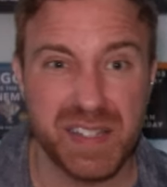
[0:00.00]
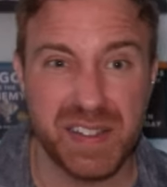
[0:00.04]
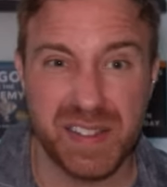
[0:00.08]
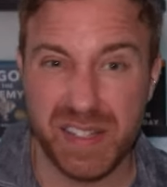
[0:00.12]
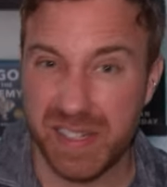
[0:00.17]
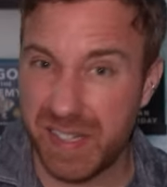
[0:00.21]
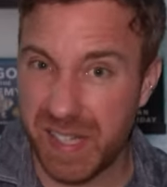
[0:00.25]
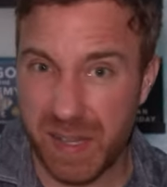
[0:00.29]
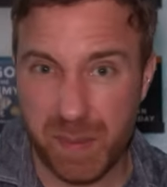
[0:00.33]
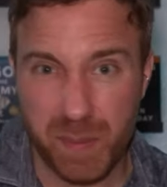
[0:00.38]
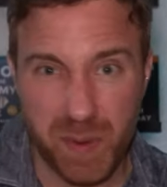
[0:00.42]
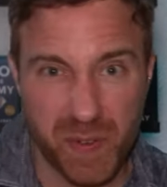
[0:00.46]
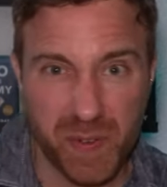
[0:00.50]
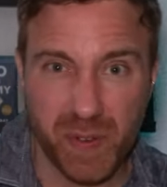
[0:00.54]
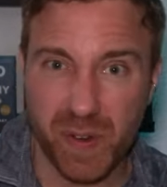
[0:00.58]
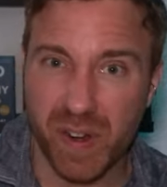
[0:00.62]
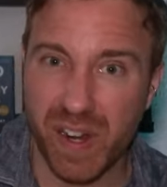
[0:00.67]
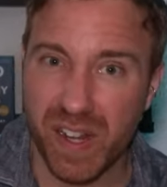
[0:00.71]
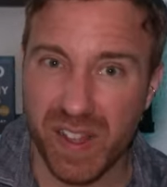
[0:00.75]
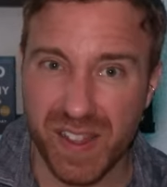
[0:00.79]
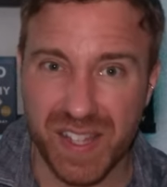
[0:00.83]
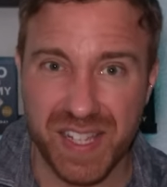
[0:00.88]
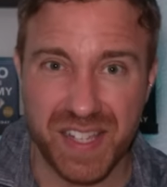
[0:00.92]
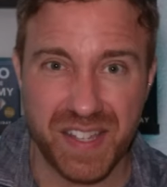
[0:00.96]
the day before I
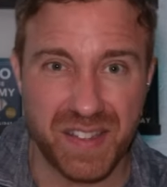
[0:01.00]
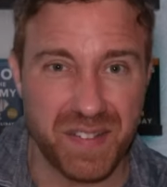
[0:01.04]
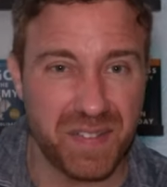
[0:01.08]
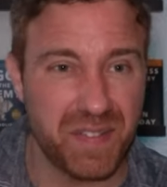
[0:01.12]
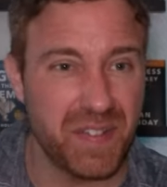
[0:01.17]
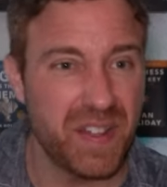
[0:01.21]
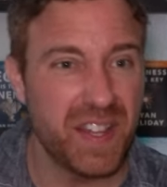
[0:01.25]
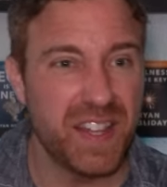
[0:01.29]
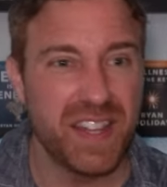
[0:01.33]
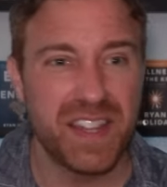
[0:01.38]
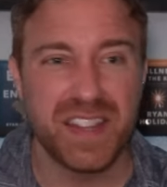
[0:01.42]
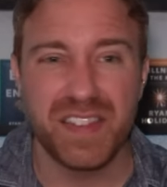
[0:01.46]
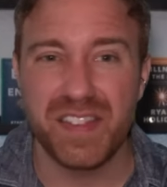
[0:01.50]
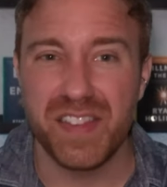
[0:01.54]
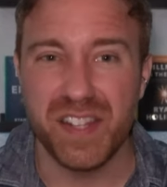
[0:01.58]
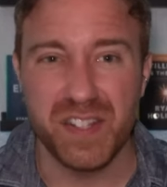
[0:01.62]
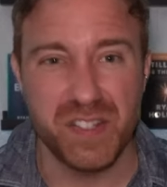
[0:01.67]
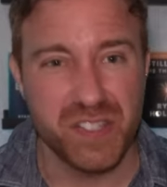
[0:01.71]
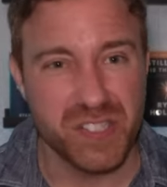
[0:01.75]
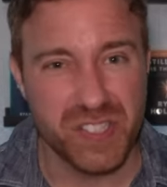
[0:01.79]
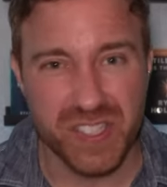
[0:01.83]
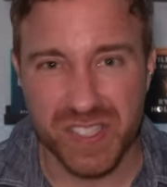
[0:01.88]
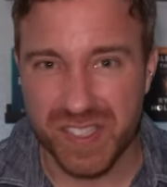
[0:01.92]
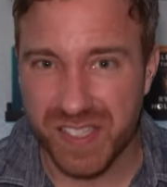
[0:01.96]
leave, then
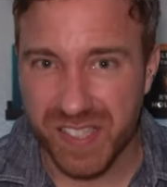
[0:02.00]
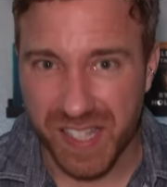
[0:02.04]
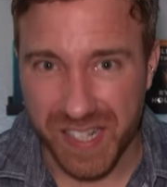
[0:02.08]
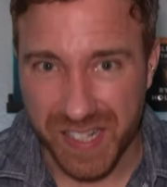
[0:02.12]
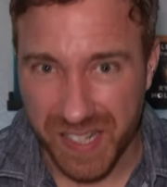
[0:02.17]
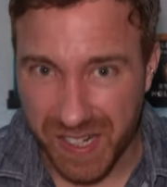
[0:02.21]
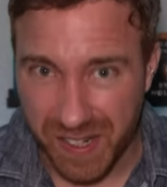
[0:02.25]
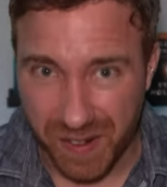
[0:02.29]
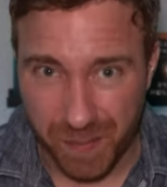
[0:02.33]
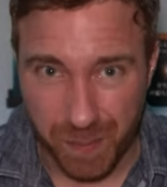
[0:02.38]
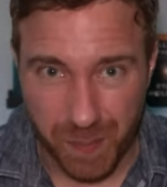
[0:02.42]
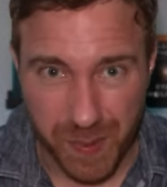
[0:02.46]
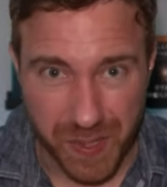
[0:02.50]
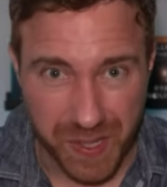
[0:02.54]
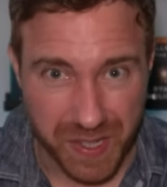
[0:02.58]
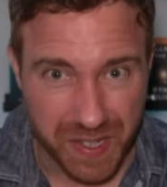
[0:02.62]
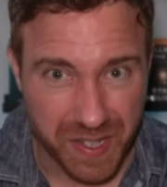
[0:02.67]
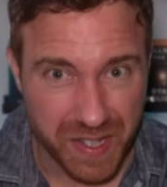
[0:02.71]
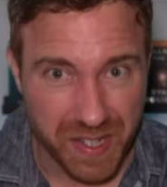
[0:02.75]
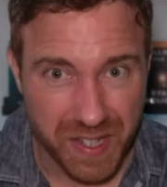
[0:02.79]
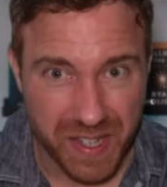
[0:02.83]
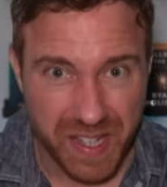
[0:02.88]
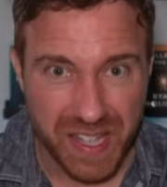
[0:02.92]
you're just taking a big